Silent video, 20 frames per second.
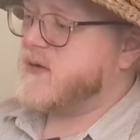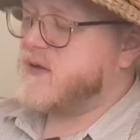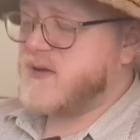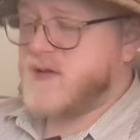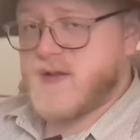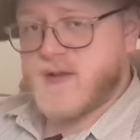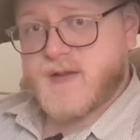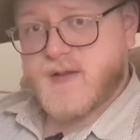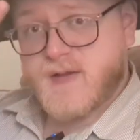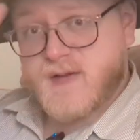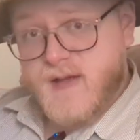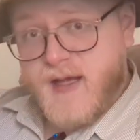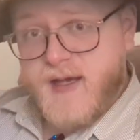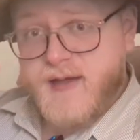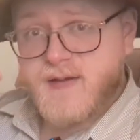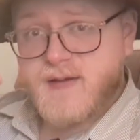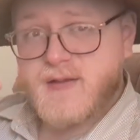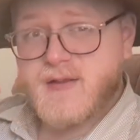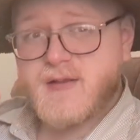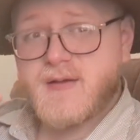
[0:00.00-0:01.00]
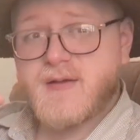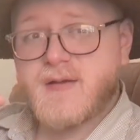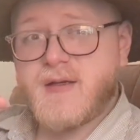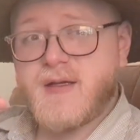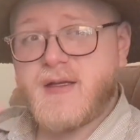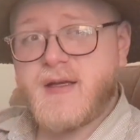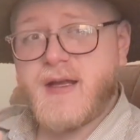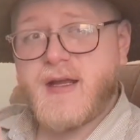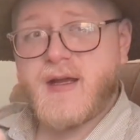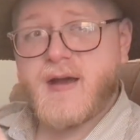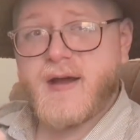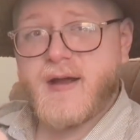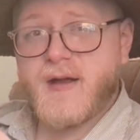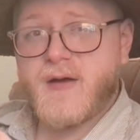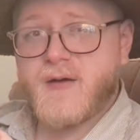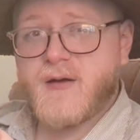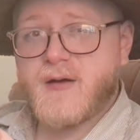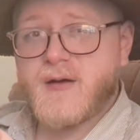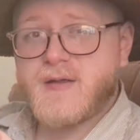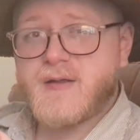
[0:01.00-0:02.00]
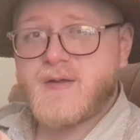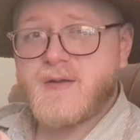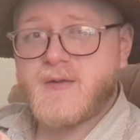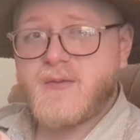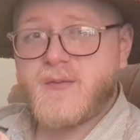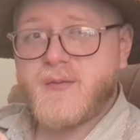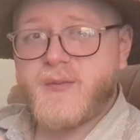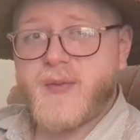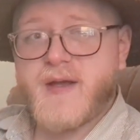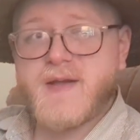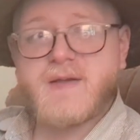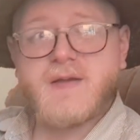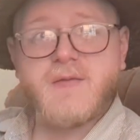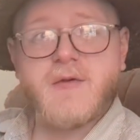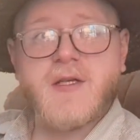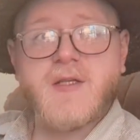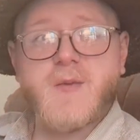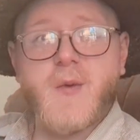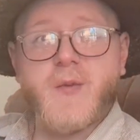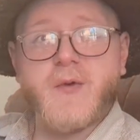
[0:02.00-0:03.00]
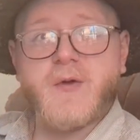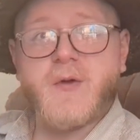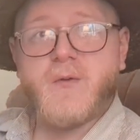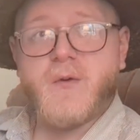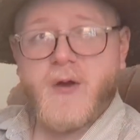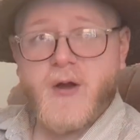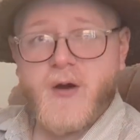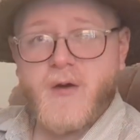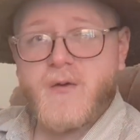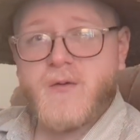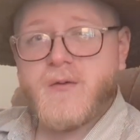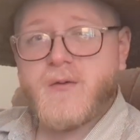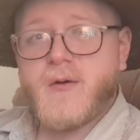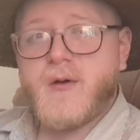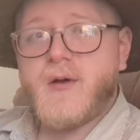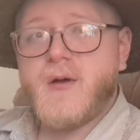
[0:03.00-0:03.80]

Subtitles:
success in AI art, basically because people don't know.